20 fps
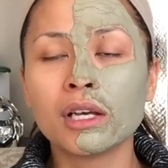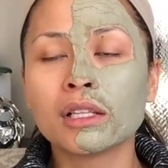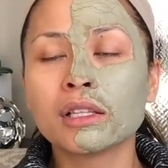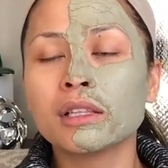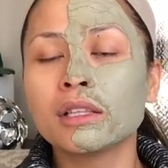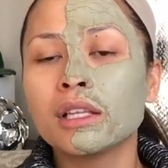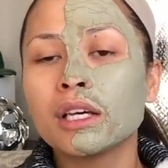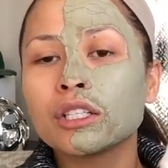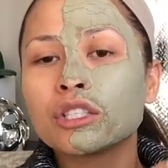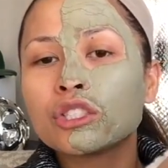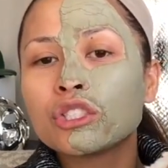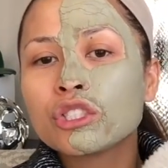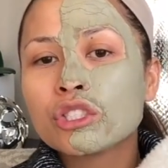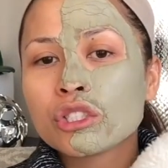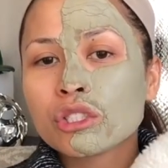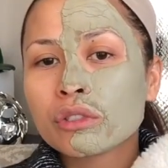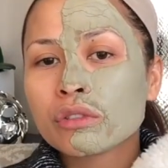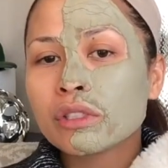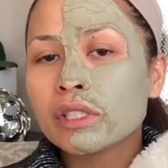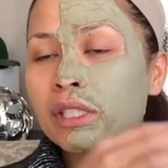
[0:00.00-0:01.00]

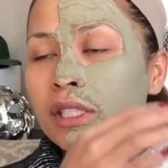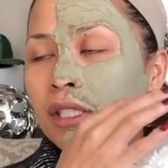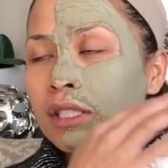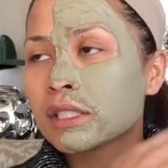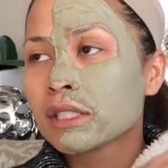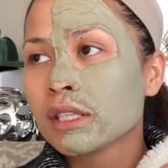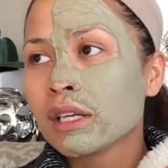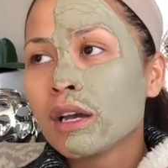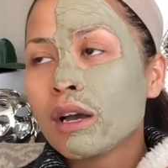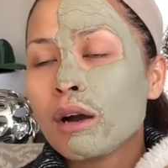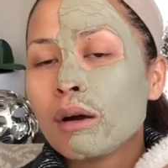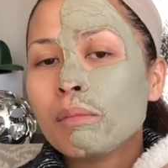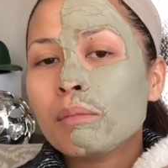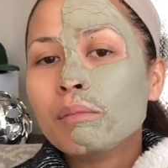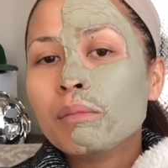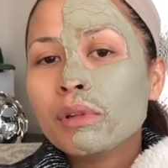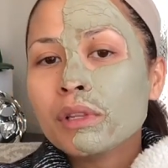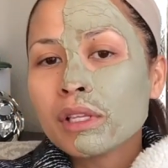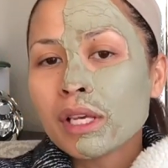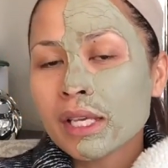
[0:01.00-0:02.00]
luxurious
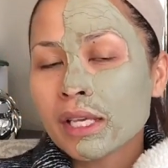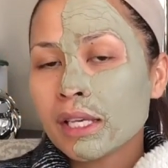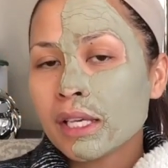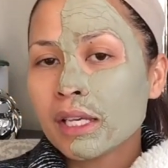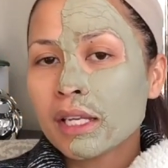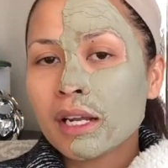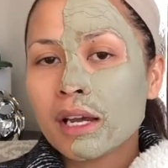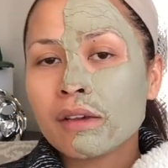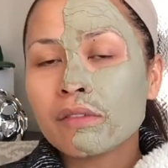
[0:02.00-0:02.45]
blanket